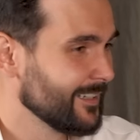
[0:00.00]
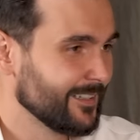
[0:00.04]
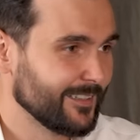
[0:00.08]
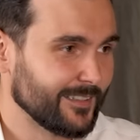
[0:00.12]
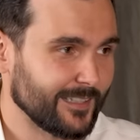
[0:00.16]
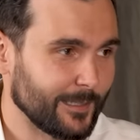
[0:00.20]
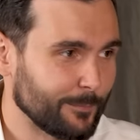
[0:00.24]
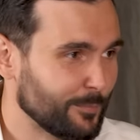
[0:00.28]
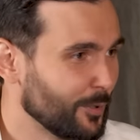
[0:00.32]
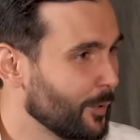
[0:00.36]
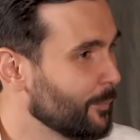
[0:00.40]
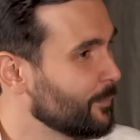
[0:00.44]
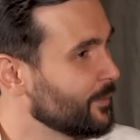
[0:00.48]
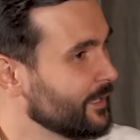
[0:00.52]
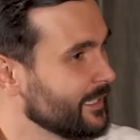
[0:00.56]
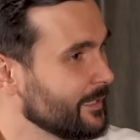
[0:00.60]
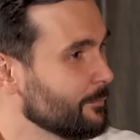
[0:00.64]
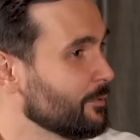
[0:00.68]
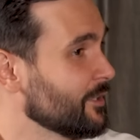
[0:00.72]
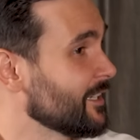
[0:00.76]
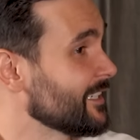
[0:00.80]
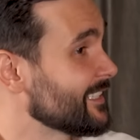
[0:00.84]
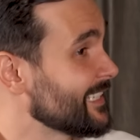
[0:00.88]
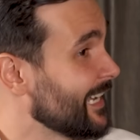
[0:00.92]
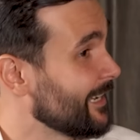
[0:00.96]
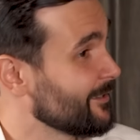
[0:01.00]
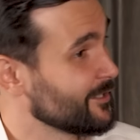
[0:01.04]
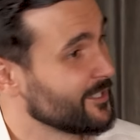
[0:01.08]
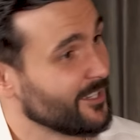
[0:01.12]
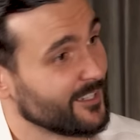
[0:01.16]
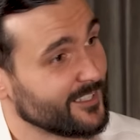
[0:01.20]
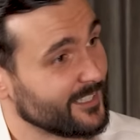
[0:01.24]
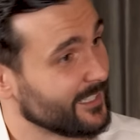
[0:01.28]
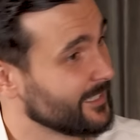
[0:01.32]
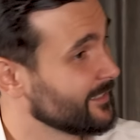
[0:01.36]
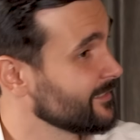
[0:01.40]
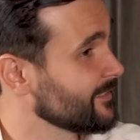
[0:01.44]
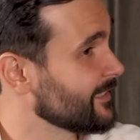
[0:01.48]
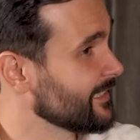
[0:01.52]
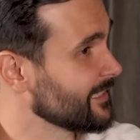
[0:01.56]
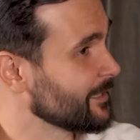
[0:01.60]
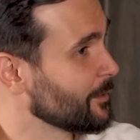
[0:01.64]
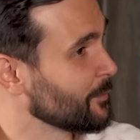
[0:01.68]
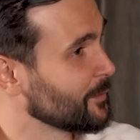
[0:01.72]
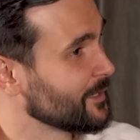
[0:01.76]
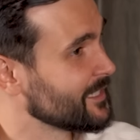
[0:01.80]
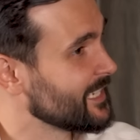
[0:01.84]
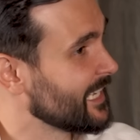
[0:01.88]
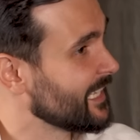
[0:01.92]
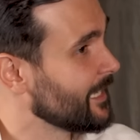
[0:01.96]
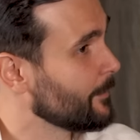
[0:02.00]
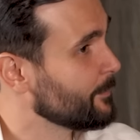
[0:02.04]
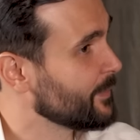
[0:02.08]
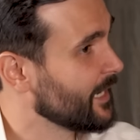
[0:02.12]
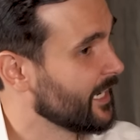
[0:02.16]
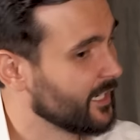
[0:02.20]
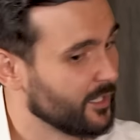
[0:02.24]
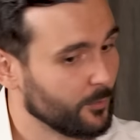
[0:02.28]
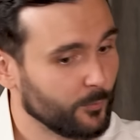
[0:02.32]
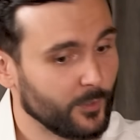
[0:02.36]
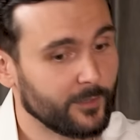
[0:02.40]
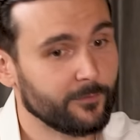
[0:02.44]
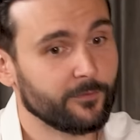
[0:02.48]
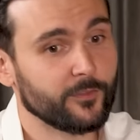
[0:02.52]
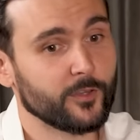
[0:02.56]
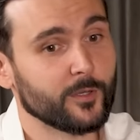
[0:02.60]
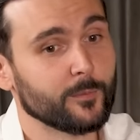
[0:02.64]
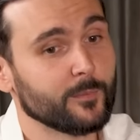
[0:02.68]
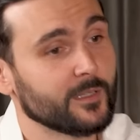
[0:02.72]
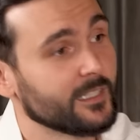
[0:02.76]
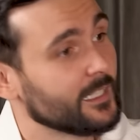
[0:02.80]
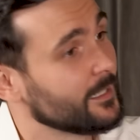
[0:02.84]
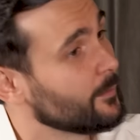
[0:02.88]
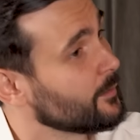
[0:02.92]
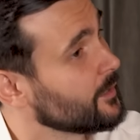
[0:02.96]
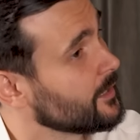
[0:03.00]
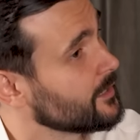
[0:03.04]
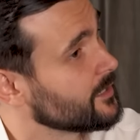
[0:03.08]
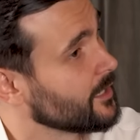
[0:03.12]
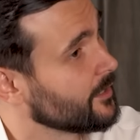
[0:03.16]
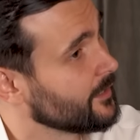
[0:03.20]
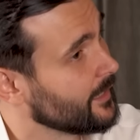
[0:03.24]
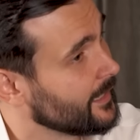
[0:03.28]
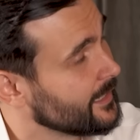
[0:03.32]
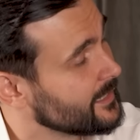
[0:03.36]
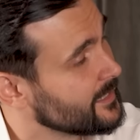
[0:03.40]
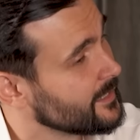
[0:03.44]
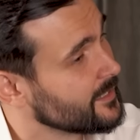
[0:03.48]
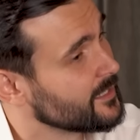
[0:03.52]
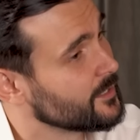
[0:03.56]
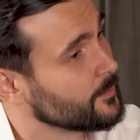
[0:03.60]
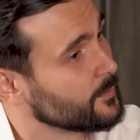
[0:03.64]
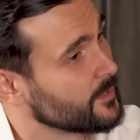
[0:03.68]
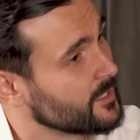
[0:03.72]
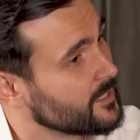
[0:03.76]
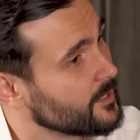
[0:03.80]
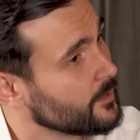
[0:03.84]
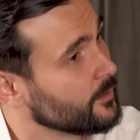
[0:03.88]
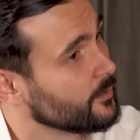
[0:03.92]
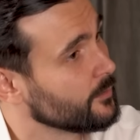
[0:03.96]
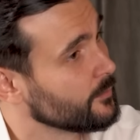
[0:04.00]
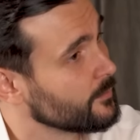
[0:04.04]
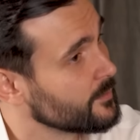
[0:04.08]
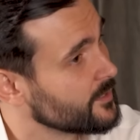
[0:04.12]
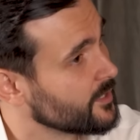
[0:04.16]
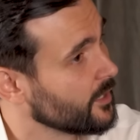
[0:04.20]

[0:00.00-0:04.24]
They probably want to downsize. They don't want to take their piano with them, and they want to donate it to a school.